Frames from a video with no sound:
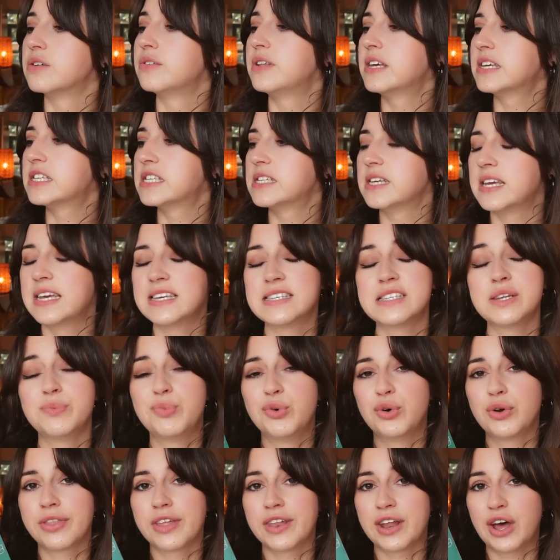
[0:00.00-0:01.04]
So this is the
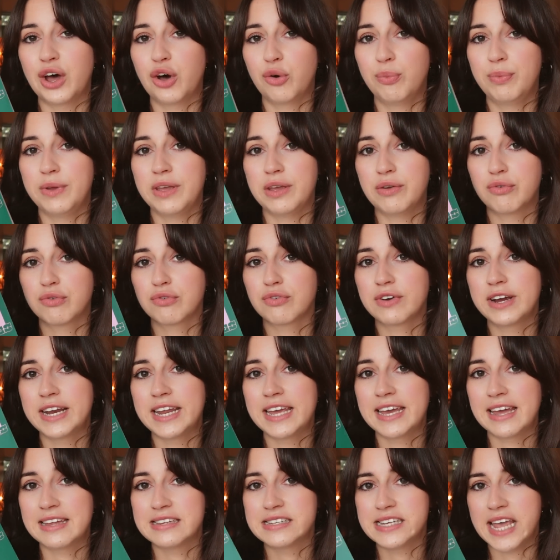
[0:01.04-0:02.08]
book that I'll be
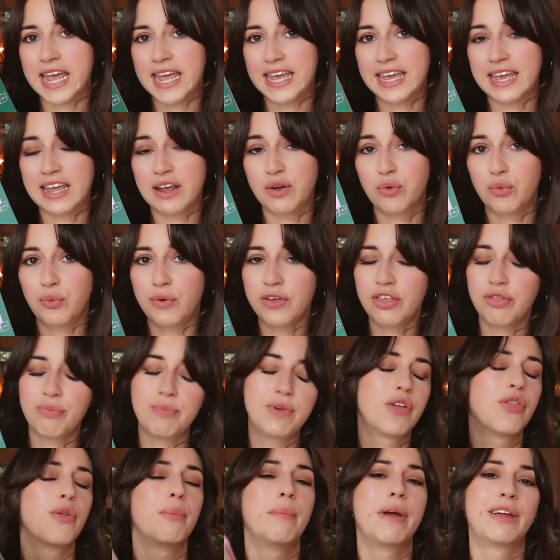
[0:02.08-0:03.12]
reading and taking with
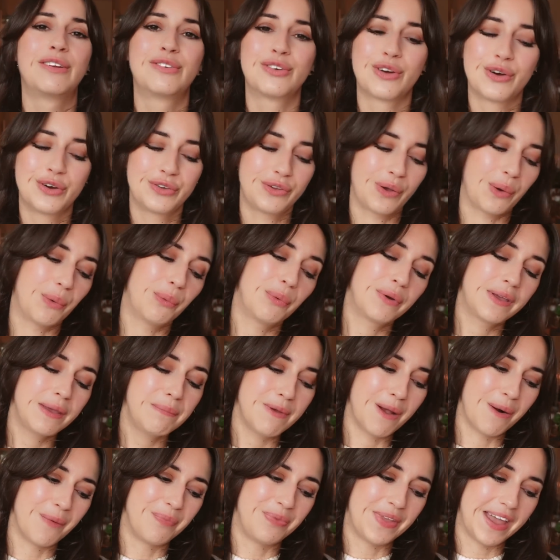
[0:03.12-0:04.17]
me on the metro, so I will keep
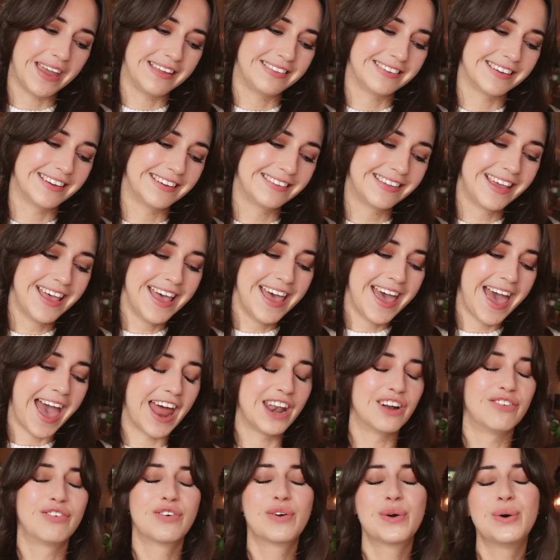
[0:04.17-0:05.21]
you updated,
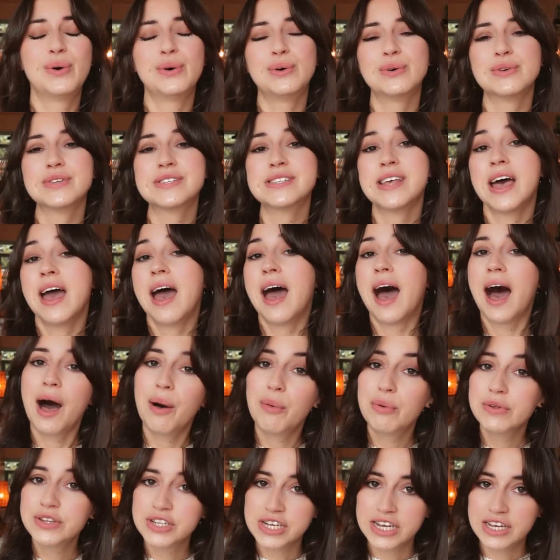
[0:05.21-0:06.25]
and of course I
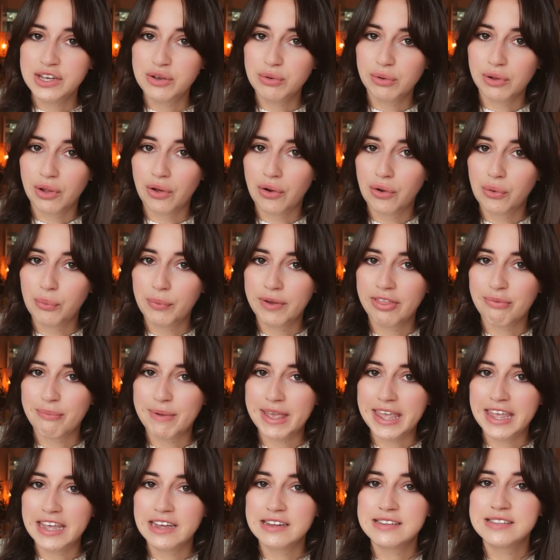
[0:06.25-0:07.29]
will take you along with
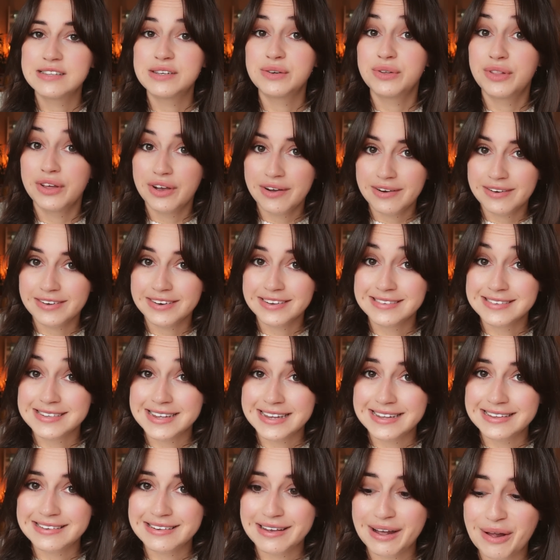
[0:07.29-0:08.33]
me to the garden
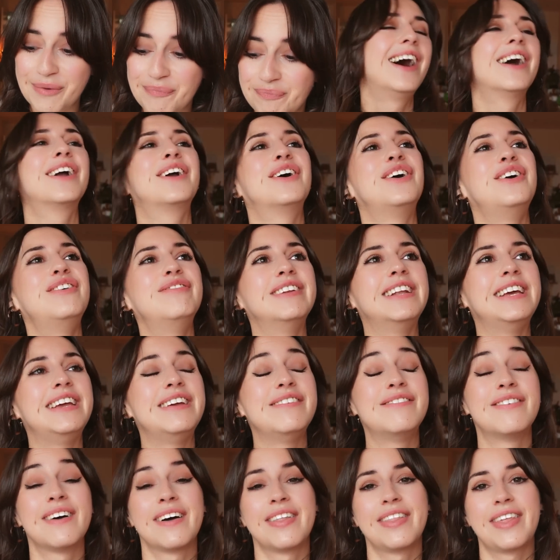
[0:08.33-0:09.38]
centre. I can't
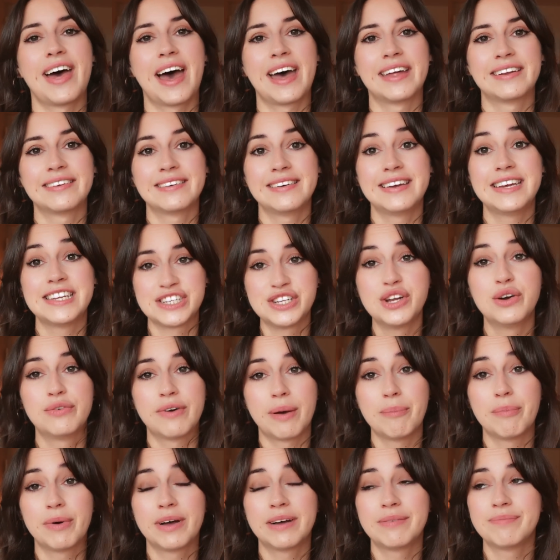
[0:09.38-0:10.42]
believe that it's
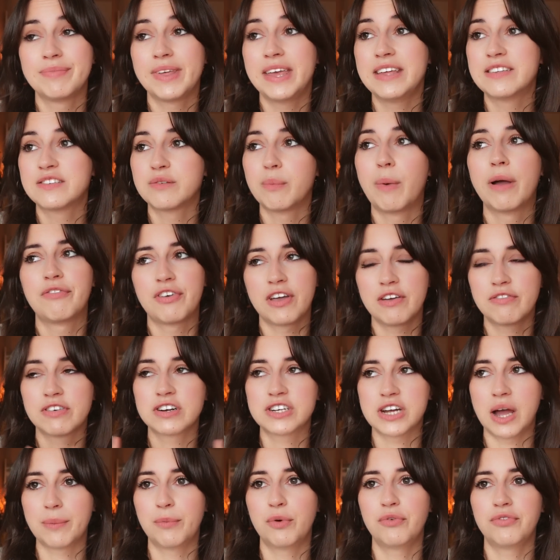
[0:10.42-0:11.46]
November. It's my
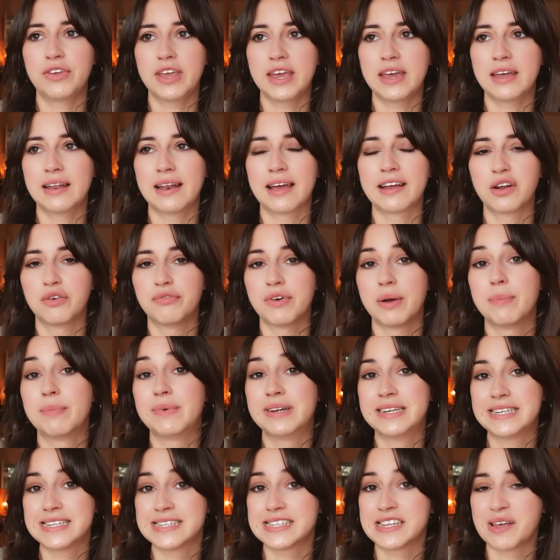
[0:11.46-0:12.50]
favourite time of year, like
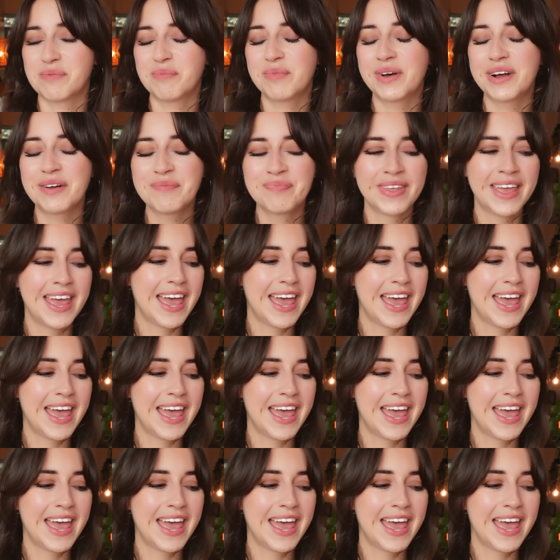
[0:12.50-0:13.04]
November, December,